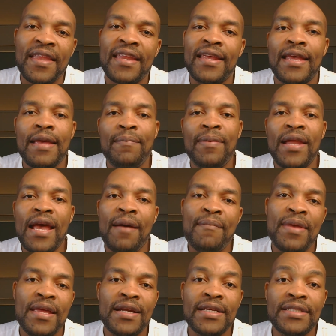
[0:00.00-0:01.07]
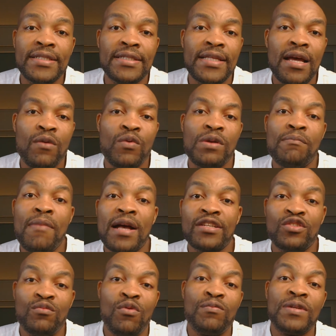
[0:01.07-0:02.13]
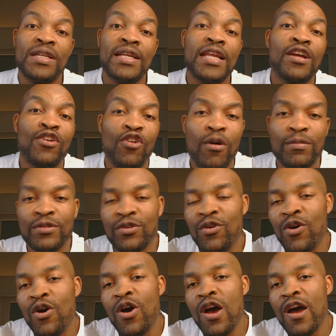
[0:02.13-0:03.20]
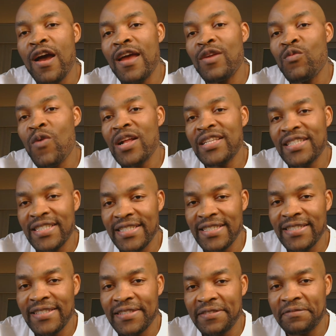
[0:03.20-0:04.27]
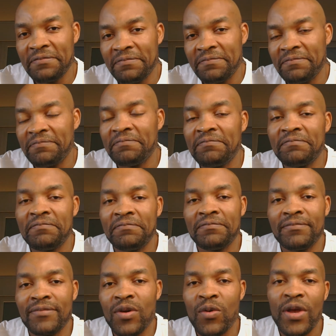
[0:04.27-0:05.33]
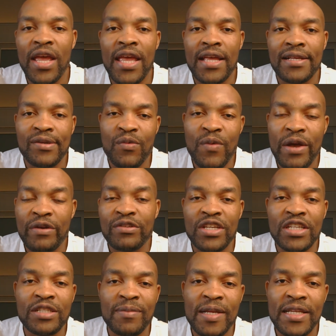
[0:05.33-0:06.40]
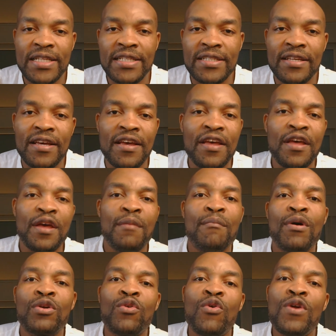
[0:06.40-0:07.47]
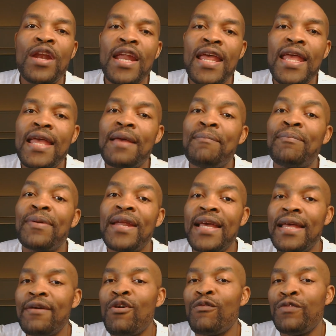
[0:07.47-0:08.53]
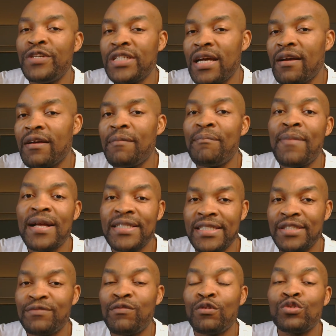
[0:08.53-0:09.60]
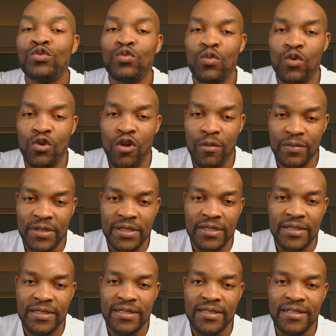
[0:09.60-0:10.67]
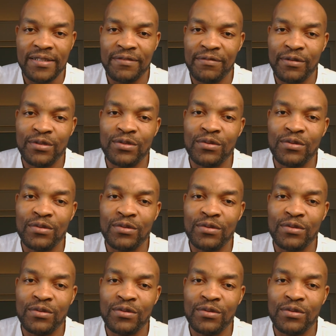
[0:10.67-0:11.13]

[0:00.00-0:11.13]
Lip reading: A player may register with maximum 3 clubs in one season. Okay, we're going to explain this, but only play official matches for 2 clubs, for